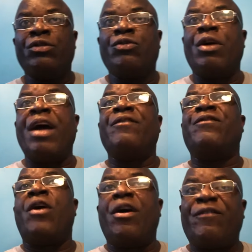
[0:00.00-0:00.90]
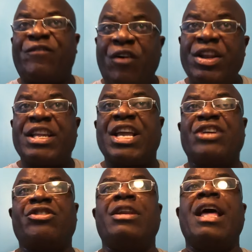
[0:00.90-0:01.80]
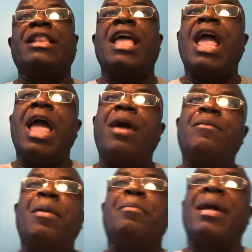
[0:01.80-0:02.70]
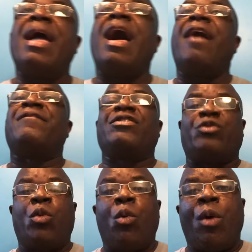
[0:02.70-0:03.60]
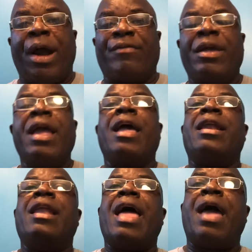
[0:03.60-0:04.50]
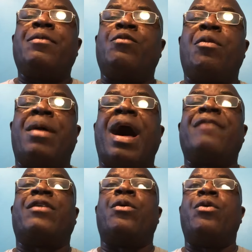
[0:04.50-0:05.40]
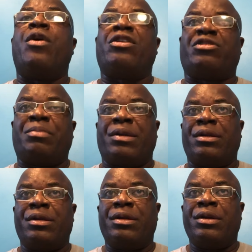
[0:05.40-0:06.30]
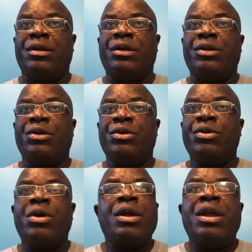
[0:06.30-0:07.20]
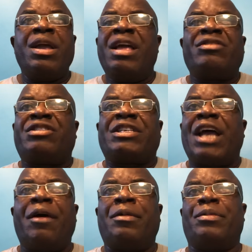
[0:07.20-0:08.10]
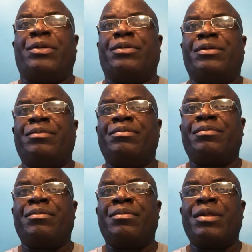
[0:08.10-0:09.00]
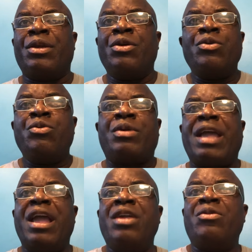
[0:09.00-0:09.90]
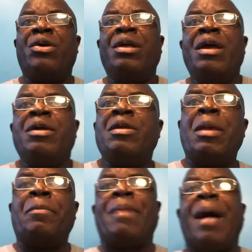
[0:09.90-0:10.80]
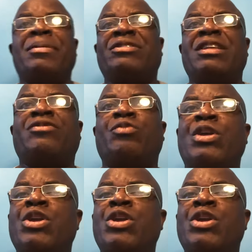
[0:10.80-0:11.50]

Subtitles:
To avoid fornication, let every man have his own wife and let every woman have her own husband. It's terrible. You can, you know, the Bible says when